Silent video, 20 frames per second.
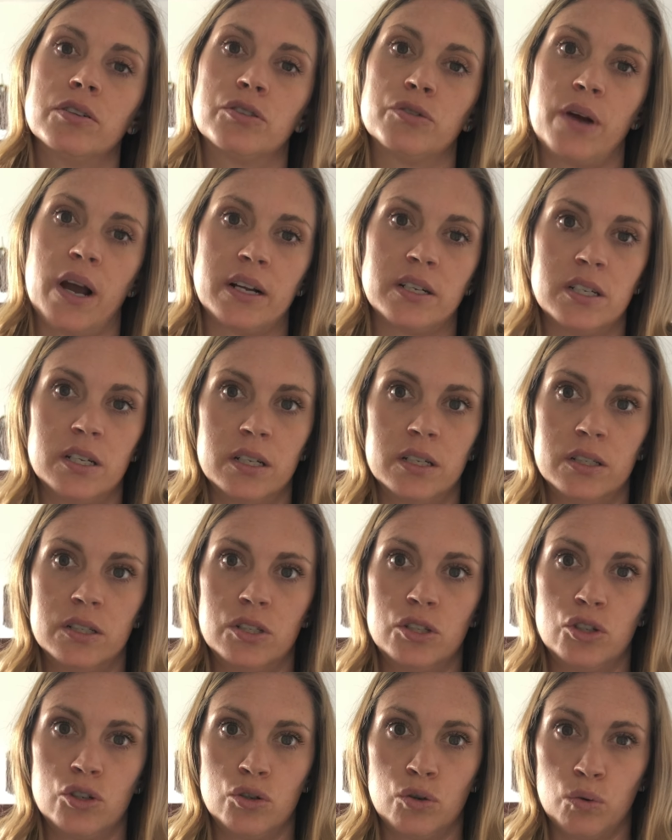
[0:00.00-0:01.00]
directed
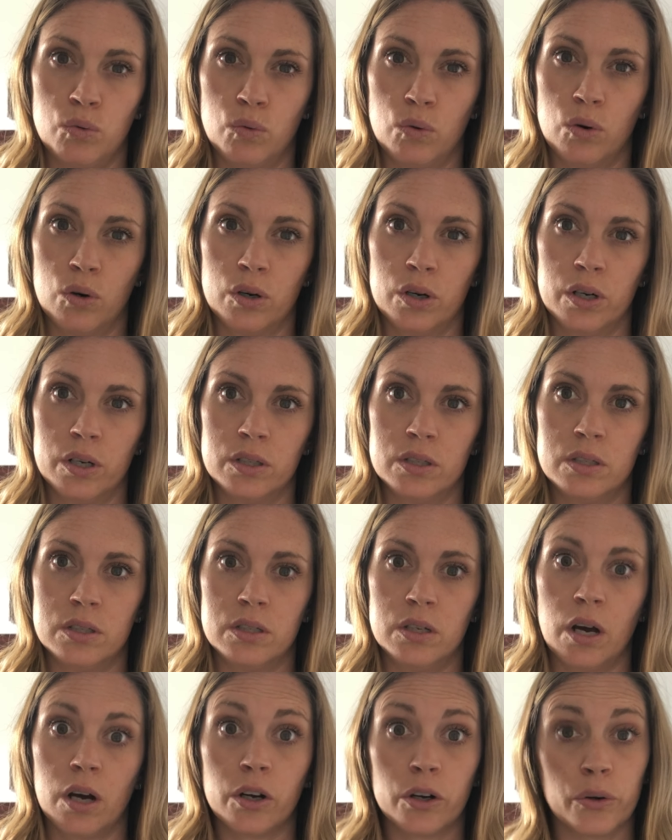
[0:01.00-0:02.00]
towards
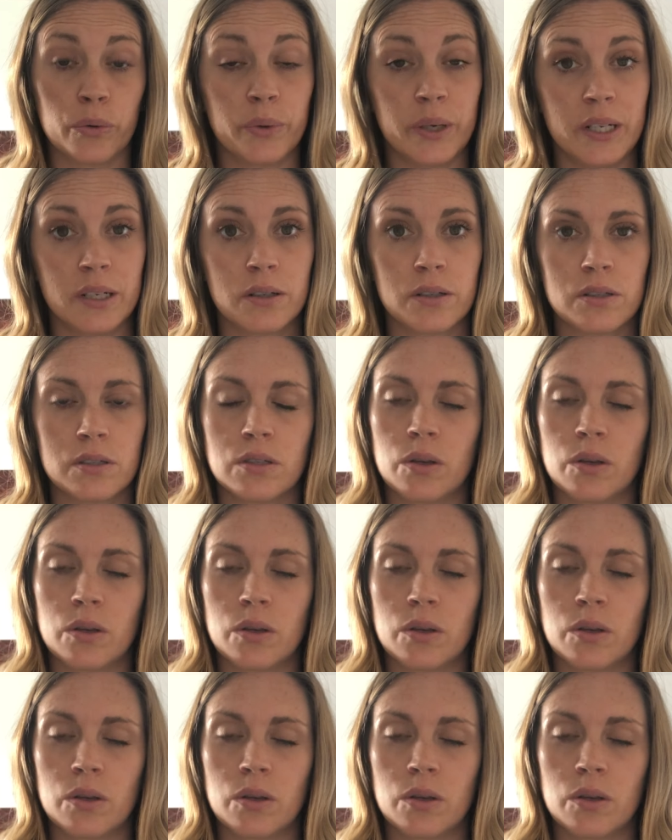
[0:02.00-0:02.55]
younger readers,